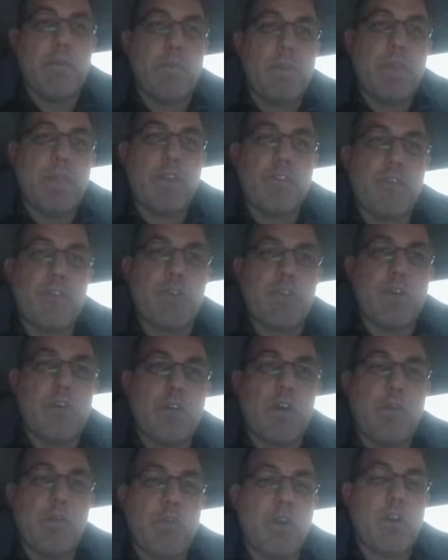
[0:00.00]
So I
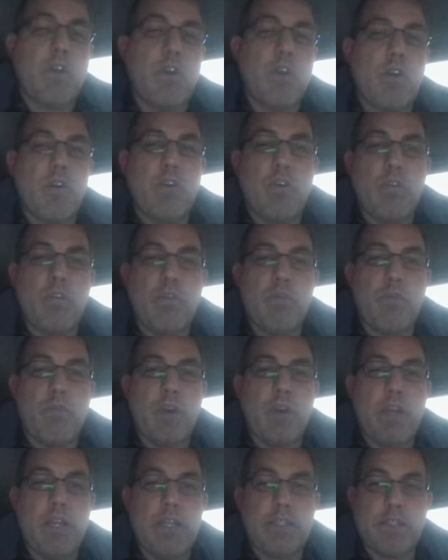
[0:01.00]
want to know
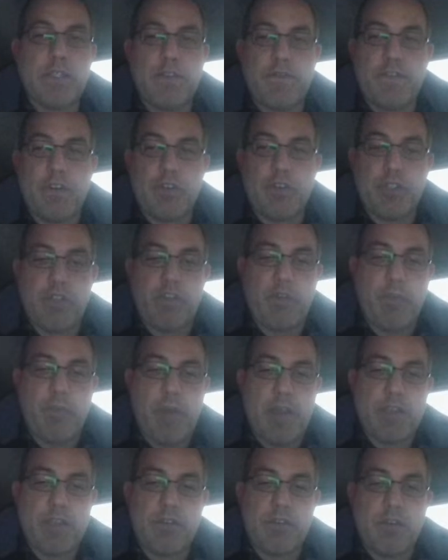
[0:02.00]
what is the function of a
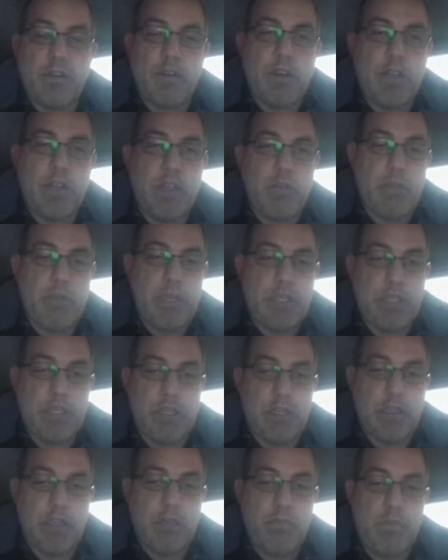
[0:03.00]
capacitor. And in the
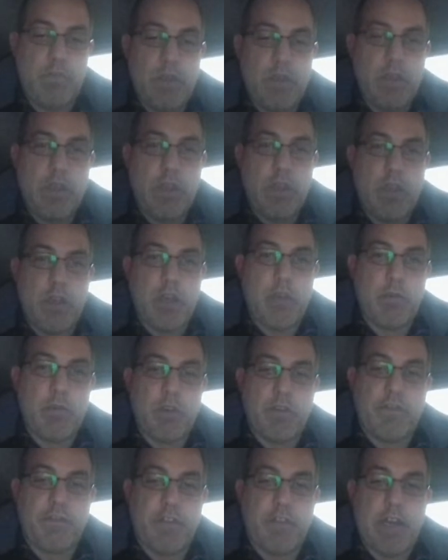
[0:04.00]
meantime, I'm going to
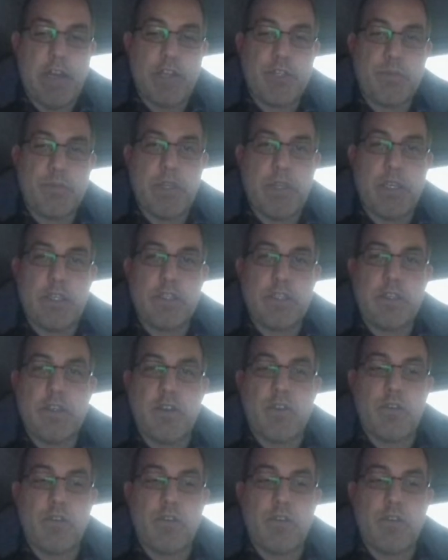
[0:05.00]
flash my ECU here.